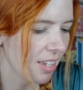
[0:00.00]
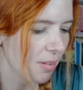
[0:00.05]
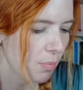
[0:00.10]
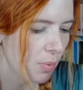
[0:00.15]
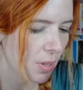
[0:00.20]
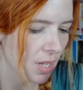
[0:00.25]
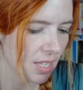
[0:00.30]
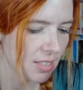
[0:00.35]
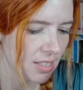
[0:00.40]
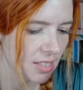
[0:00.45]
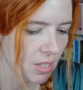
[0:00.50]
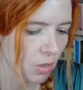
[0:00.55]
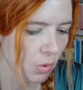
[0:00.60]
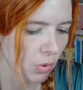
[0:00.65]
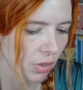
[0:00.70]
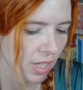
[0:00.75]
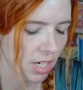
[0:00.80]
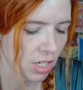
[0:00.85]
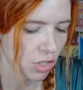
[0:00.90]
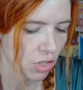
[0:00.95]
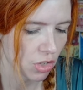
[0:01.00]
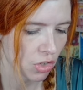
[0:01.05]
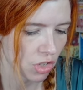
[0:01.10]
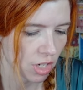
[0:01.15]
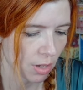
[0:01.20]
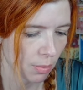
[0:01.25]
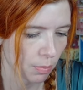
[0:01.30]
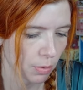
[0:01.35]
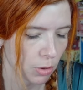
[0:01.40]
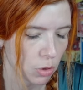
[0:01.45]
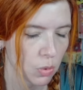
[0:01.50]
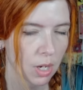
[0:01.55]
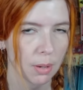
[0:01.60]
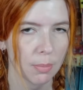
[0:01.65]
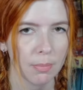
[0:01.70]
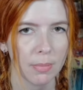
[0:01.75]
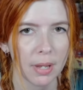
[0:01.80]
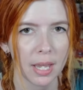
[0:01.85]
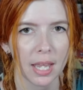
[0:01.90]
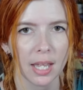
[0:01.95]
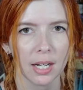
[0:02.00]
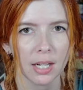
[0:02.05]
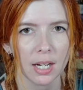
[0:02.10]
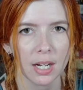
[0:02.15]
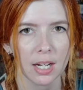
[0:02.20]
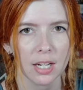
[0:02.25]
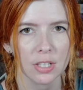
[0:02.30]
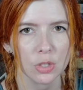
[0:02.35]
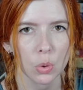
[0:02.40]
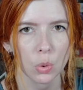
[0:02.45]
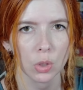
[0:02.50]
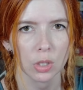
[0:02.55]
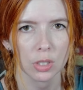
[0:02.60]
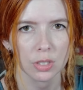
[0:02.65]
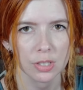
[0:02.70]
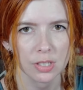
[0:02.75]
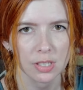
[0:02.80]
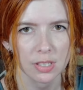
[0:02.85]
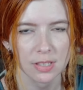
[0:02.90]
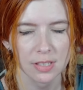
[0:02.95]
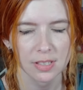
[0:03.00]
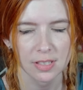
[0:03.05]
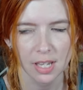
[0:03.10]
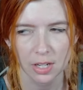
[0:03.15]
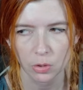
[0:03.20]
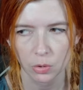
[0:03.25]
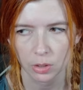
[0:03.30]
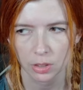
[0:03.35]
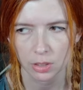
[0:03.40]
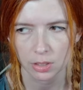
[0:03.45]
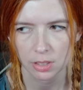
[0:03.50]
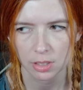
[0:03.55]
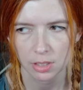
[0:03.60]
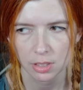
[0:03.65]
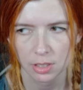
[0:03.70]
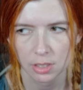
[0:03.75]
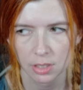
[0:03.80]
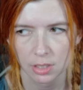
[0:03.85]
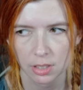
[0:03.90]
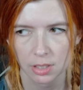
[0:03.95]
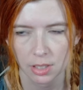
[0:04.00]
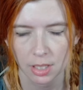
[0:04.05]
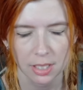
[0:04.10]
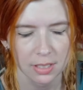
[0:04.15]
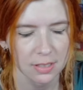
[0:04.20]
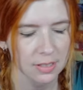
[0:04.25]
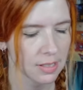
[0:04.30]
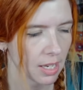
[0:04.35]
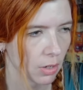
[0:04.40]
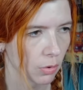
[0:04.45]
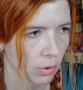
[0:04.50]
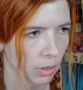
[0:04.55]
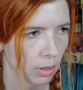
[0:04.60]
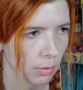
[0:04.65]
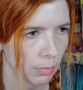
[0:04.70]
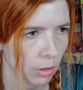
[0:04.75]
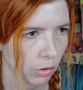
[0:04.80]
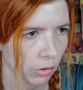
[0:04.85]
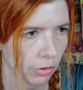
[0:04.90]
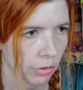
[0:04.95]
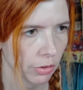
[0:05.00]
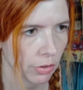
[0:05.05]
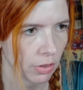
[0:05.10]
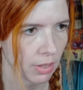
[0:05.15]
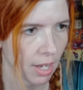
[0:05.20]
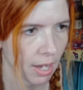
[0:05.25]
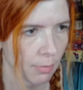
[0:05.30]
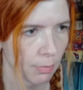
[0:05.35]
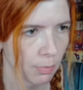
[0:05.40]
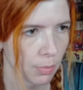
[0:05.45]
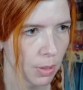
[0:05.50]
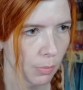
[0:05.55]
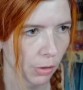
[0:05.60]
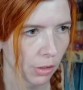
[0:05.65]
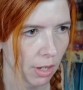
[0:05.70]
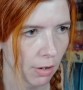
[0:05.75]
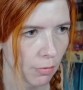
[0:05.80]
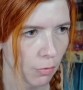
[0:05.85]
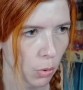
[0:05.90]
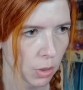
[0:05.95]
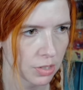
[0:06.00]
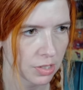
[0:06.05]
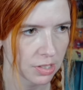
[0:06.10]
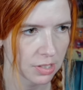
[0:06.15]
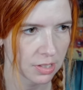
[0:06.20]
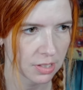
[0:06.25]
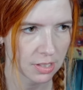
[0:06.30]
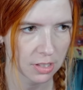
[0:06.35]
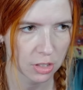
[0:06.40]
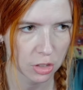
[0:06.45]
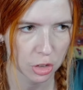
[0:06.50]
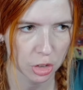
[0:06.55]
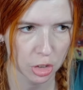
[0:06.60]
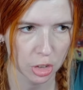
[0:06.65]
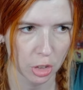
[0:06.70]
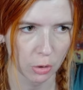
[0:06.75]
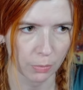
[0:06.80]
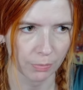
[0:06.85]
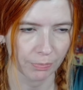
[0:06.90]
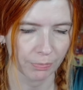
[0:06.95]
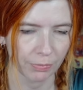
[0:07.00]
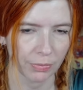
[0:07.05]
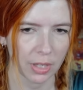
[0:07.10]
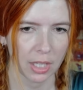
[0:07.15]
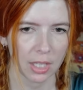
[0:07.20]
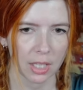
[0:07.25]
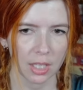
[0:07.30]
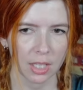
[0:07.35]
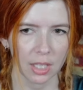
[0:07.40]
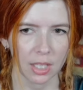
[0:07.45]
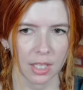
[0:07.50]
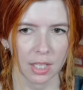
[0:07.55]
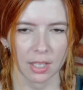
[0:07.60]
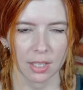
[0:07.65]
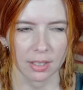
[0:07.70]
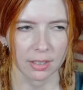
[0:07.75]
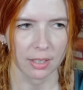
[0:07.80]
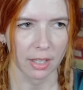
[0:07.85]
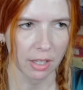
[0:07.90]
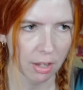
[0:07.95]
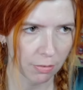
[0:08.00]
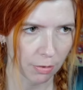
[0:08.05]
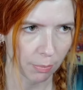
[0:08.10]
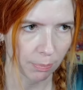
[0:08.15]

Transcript: beats the relationship between a man and his horse. It's sacred. It's sacred in Middle Earth. Eh, people love horses in this show. They love them.